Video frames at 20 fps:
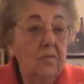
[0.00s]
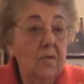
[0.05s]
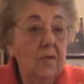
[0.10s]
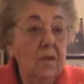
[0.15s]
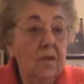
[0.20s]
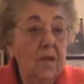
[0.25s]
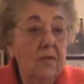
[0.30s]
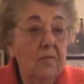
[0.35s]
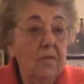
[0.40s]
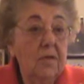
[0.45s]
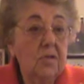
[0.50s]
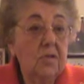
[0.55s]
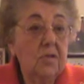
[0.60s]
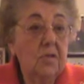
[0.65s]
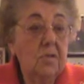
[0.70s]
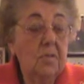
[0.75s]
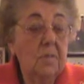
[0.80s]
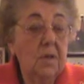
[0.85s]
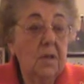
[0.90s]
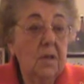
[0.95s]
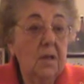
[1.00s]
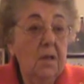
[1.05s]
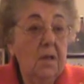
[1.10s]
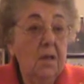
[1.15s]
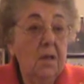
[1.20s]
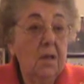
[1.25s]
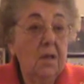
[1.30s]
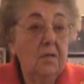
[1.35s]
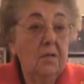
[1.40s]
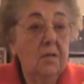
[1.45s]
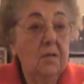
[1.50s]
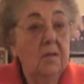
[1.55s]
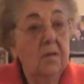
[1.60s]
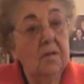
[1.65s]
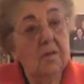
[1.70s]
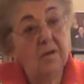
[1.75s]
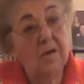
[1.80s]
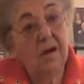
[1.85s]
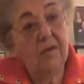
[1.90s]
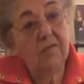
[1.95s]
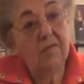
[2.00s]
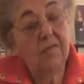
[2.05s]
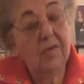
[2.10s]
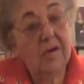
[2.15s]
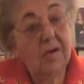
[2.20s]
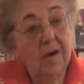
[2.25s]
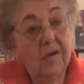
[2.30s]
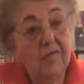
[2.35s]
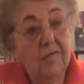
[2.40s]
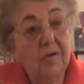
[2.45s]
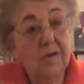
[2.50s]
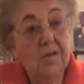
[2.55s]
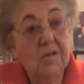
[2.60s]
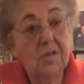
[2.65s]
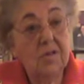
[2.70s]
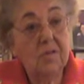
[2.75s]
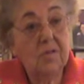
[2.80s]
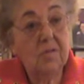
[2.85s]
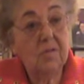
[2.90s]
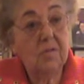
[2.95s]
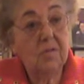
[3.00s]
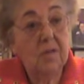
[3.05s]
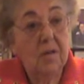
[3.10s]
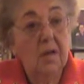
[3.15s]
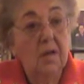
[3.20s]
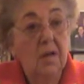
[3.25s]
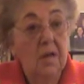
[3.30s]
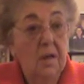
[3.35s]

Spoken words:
were given to me in reference to